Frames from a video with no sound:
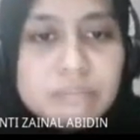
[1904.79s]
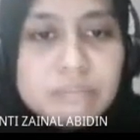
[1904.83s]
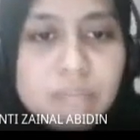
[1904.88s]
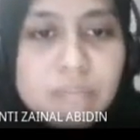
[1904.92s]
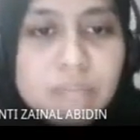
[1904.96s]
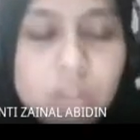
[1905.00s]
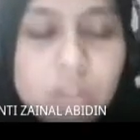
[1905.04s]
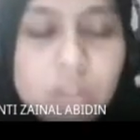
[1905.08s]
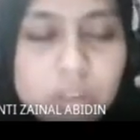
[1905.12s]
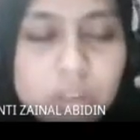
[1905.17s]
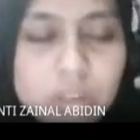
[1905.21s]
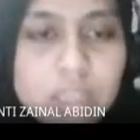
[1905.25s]

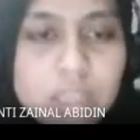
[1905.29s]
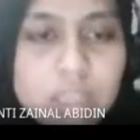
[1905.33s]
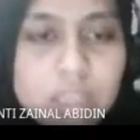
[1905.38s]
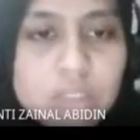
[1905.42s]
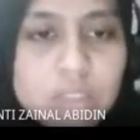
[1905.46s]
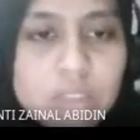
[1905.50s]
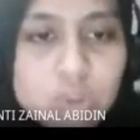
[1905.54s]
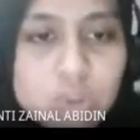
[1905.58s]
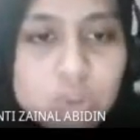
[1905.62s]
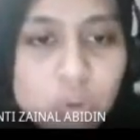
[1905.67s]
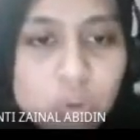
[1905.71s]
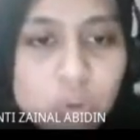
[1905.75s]
Okay,
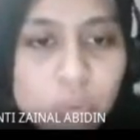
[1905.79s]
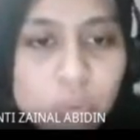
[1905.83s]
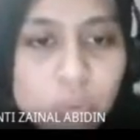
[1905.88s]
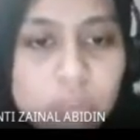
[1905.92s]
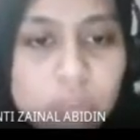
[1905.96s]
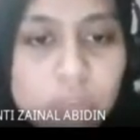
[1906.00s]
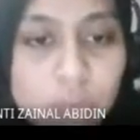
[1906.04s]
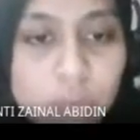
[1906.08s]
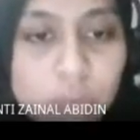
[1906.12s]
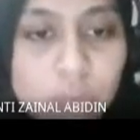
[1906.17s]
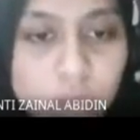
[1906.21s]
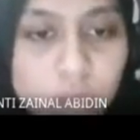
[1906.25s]
so we
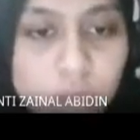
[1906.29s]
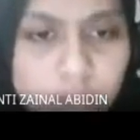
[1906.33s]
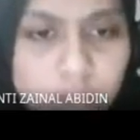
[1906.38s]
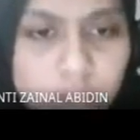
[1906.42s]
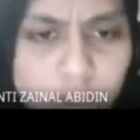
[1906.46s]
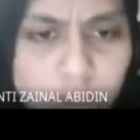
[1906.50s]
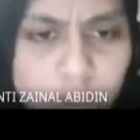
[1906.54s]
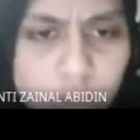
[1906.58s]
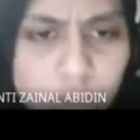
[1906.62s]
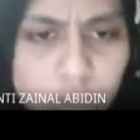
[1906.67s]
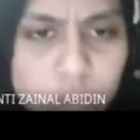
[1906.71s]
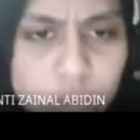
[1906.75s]
only
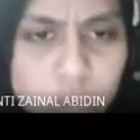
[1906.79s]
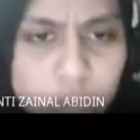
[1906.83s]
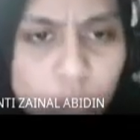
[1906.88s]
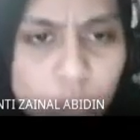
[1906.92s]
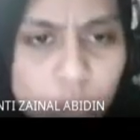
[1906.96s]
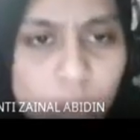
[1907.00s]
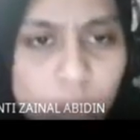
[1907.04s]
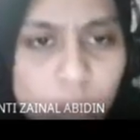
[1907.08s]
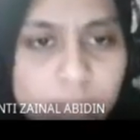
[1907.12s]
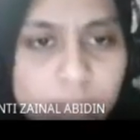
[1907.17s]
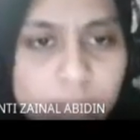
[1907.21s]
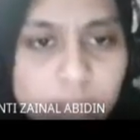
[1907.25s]
use
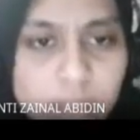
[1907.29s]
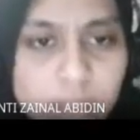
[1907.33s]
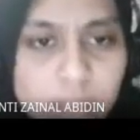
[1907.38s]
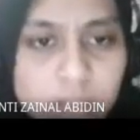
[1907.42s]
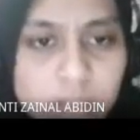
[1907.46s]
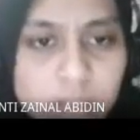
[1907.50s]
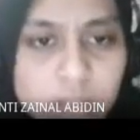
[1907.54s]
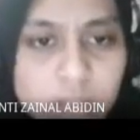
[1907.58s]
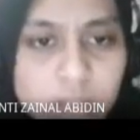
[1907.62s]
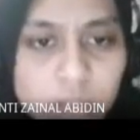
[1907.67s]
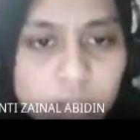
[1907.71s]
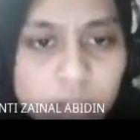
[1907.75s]
1,
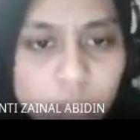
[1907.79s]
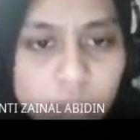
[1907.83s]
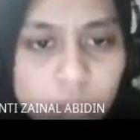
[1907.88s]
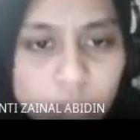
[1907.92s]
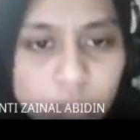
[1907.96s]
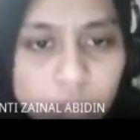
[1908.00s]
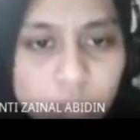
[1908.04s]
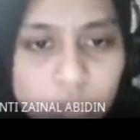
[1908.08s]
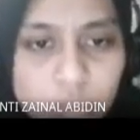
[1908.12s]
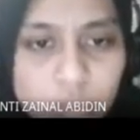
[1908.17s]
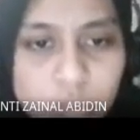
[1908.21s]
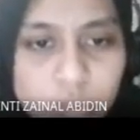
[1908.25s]

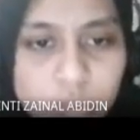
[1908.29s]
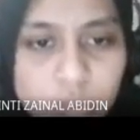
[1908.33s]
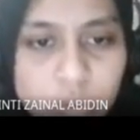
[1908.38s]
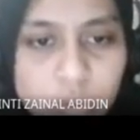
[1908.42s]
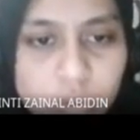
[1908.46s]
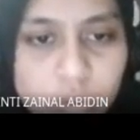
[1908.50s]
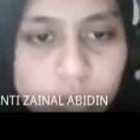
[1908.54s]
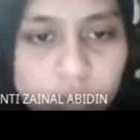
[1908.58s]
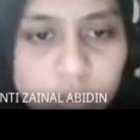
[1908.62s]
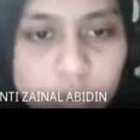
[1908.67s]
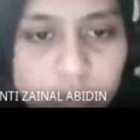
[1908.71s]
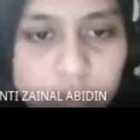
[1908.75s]
2,
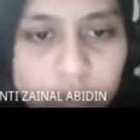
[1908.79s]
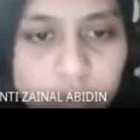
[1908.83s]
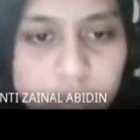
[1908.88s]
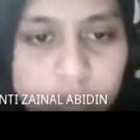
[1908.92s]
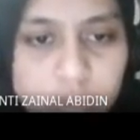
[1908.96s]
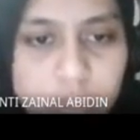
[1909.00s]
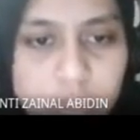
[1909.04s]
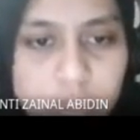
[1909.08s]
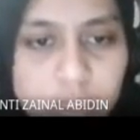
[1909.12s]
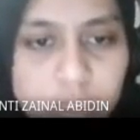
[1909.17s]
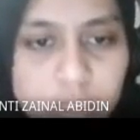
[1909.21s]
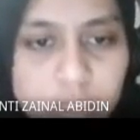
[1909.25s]
3
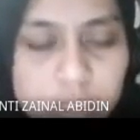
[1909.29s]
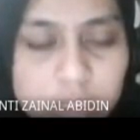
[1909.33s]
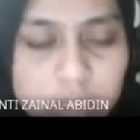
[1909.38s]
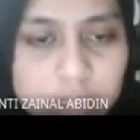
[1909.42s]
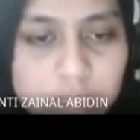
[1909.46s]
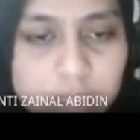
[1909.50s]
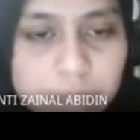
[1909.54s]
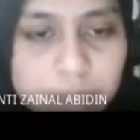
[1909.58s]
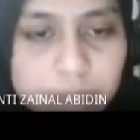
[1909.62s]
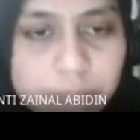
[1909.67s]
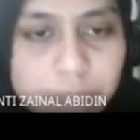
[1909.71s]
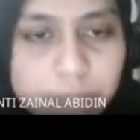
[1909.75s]
here.
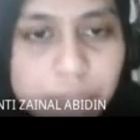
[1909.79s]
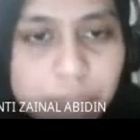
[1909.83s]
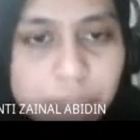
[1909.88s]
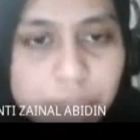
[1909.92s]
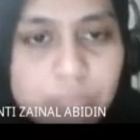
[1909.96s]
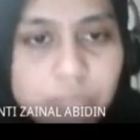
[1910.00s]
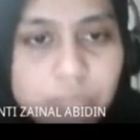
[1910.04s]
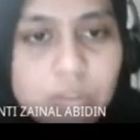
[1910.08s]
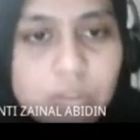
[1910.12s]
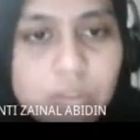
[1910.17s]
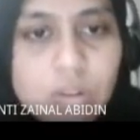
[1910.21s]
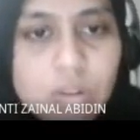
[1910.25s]

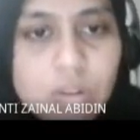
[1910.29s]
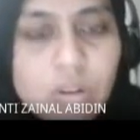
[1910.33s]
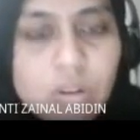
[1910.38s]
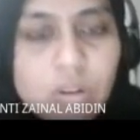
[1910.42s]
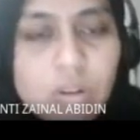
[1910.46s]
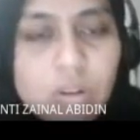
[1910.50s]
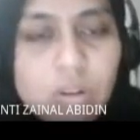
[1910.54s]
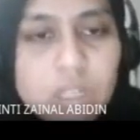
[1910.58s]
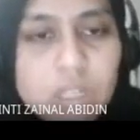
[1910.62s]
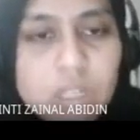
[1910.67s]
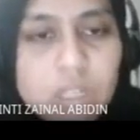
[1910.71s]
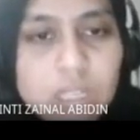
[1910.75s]

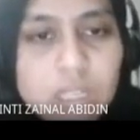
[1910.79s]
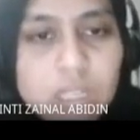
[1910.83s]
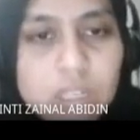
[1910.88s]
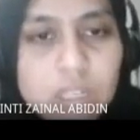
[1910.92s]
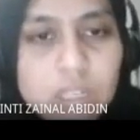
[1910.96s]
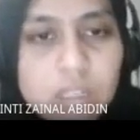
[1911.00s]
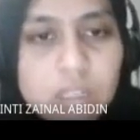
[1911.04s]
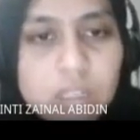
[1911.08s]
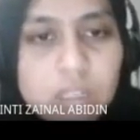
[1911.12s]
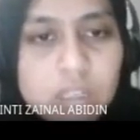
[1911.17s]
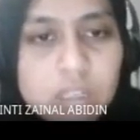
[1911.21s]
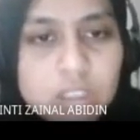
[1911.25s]
Okay,
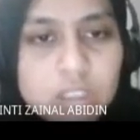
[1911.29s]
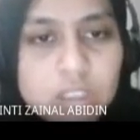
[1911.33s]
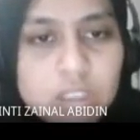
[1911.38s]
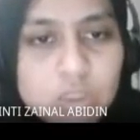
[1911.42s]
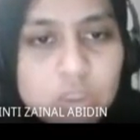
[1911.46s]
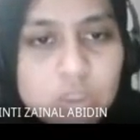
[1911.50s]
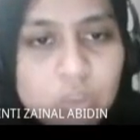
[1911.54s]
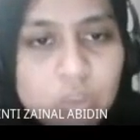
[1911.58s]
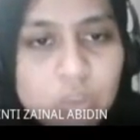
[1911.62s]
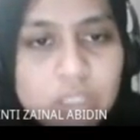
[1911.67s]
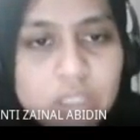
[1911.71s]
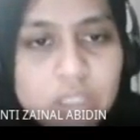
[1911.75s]
this
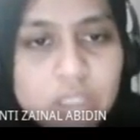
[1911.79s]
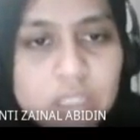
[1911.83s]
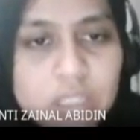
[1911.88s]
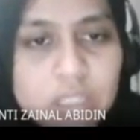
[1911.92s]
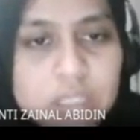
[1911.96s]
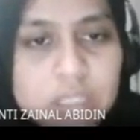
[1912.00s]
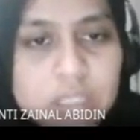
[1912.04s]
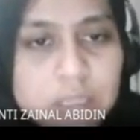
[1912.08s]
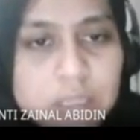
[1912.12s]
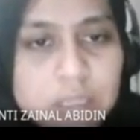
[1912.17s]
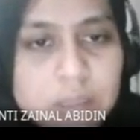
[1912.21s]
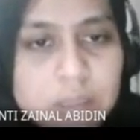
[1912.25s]
one
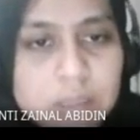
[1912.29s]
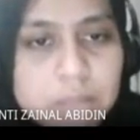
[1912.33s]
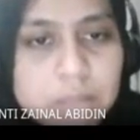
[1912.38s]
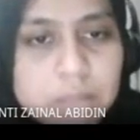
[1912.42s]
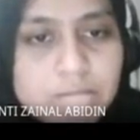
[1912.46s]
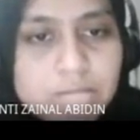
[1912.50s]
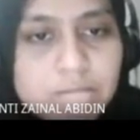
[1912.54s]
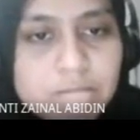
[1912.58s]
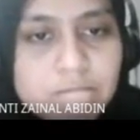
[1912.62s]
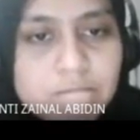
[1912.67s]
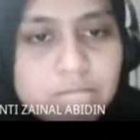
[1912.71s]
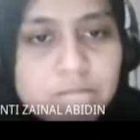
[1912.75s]
is
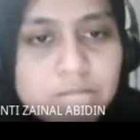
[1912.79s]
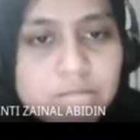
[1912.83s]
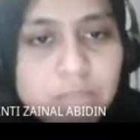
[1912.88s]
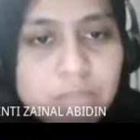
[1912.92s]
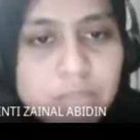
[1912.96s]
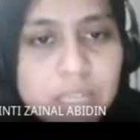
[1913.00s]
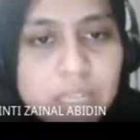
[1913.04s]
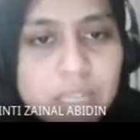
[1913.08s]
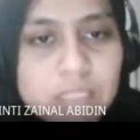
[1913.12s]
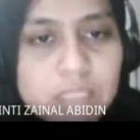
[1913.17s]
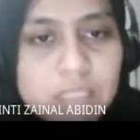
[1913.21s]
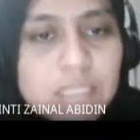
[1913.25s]

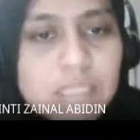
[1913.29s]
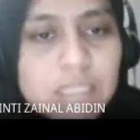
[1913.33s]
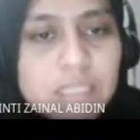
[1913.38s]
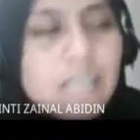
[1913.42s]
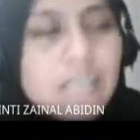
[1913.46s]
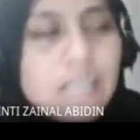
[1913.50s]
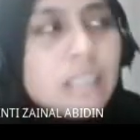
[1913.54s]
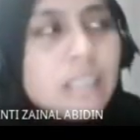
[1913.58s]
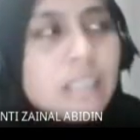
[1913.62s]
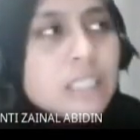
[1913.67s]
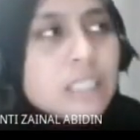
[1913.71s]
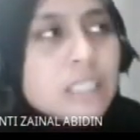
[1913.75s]
minus sign.
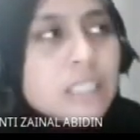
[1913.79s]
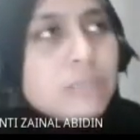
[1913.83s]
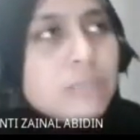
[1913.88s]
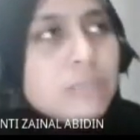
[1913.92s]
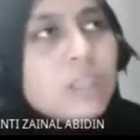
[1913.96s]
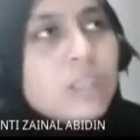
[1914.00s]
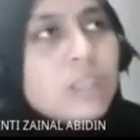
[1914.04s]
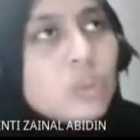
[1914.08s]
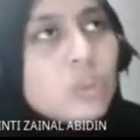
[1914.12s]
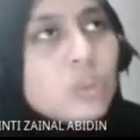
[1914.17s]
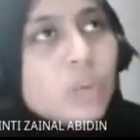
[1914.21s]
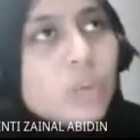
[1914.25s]
That's mean
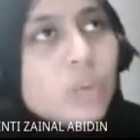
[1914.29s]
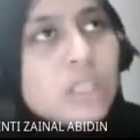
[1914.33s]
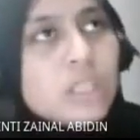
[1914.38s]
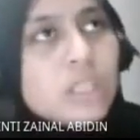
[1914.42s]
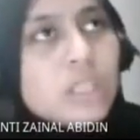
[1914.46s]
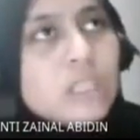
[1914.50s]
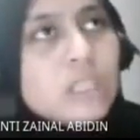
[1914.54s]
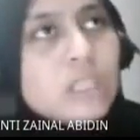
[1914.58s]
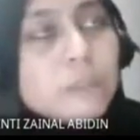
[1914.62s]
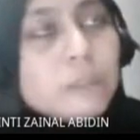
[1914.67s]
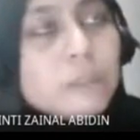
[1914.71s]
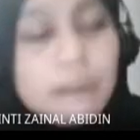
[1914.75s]
this one is
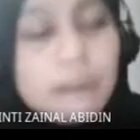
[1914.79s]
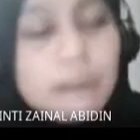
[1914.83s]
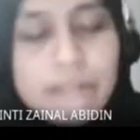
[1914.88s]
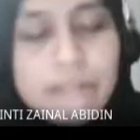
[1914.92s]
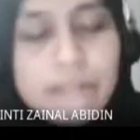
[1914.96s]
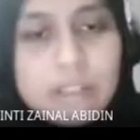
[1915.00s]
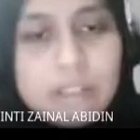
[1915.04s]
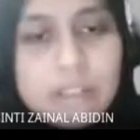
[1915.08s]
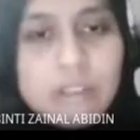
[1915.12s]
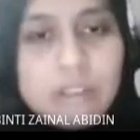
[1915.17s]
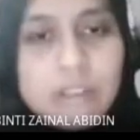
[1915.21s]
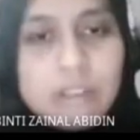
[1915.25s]
private.
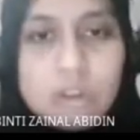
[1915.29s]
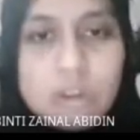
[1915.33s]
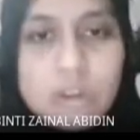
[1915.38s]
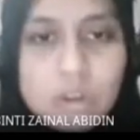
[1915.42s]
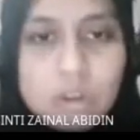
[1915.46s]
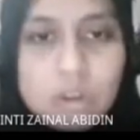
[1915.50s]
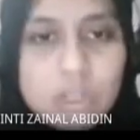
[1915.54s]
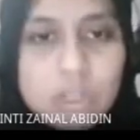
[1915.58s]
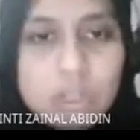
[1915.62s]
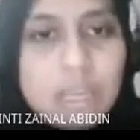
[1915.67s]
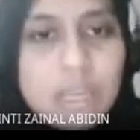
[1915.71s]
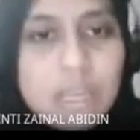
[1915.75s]

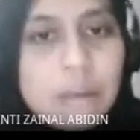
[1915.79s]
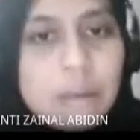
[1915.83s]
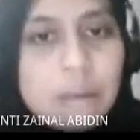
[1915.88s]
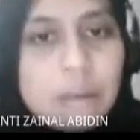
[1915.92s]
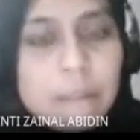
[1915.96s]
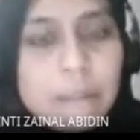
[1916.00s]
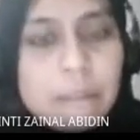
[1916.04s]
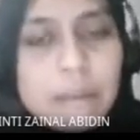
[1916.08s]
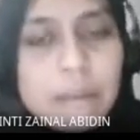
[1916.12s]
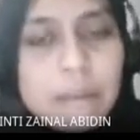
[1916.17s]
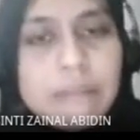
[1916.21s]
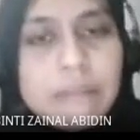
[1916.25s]
Okay,
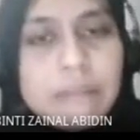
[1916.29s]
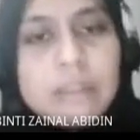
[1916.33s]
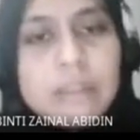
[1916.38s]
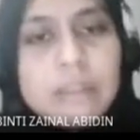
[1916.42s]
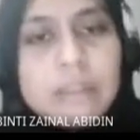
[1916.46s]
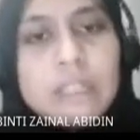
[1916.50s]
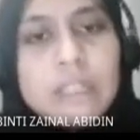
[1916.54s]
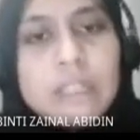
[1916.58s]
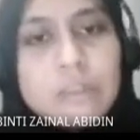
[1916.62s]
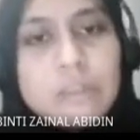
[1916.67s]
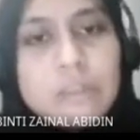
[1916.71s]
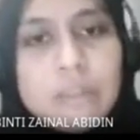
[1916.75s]
private.
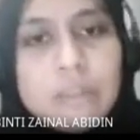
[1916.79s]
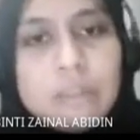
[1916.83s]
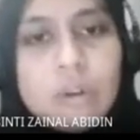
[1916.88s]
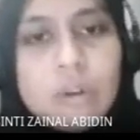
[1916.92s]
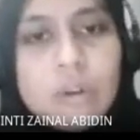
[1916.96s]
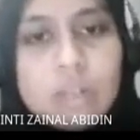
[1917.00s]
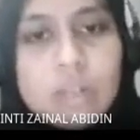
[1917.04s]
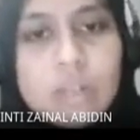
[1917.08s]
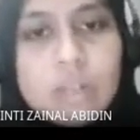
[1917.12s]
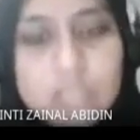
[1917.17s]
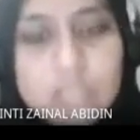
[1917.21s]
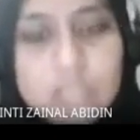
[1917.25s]
That's mean
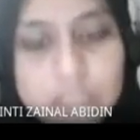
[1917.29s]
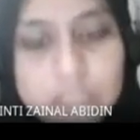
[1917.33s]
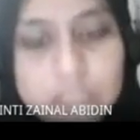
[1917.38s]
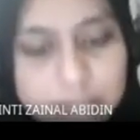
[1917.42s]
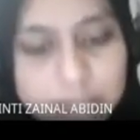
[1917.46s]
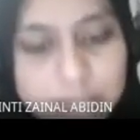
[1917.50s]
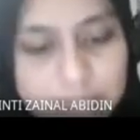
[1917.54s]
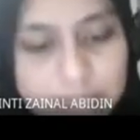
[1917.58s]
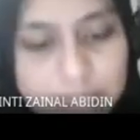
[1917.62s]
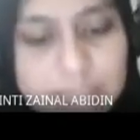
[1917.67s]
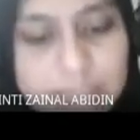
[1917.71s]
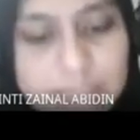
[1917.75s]
only this
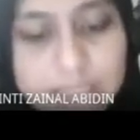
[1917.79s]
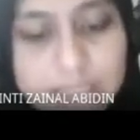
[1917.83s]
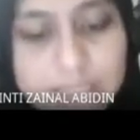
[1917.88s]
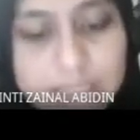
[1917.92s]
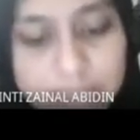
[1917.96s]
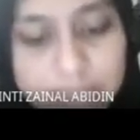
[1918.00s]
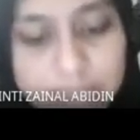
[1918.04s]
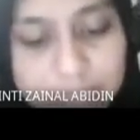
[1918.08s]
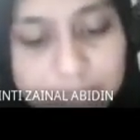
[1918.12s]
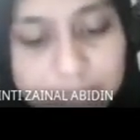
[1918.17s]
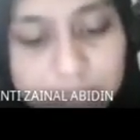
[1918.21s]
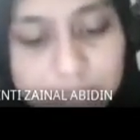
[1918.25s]
class
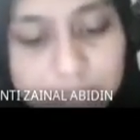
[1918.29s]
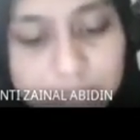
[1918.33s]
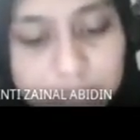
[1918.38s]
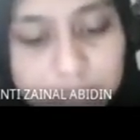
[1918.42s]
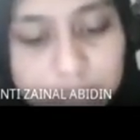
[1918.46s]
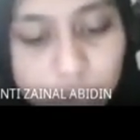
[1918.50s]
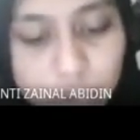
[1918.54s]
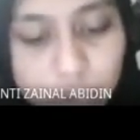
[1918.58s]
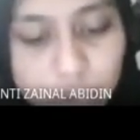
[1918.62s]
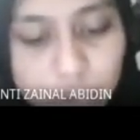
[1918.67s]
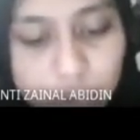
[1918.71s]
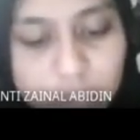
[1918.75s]
can
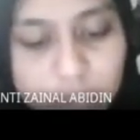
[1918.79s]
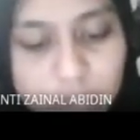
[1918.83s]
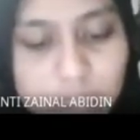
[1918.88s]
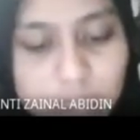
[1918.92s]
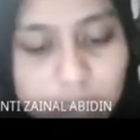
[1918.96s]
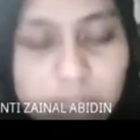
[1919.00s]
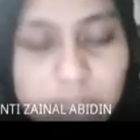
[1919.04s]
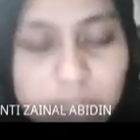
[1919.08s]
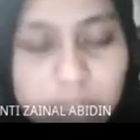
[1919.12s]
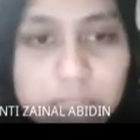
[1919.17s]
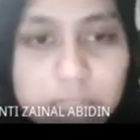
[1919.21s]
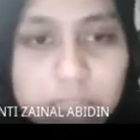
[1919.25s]
use.
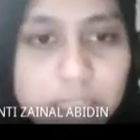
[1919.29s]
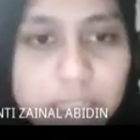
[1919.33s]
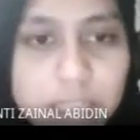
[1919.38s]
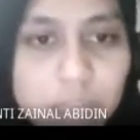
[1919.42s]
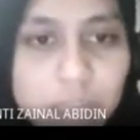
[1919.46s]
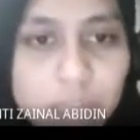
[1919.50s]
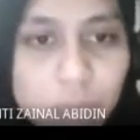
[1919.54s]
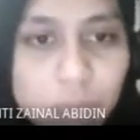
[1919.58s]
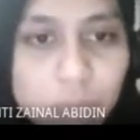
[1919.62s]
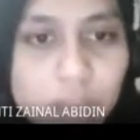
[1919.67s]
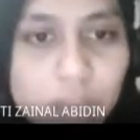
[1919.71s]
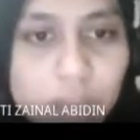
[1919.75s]
And then we
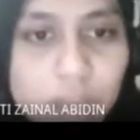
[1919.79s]
have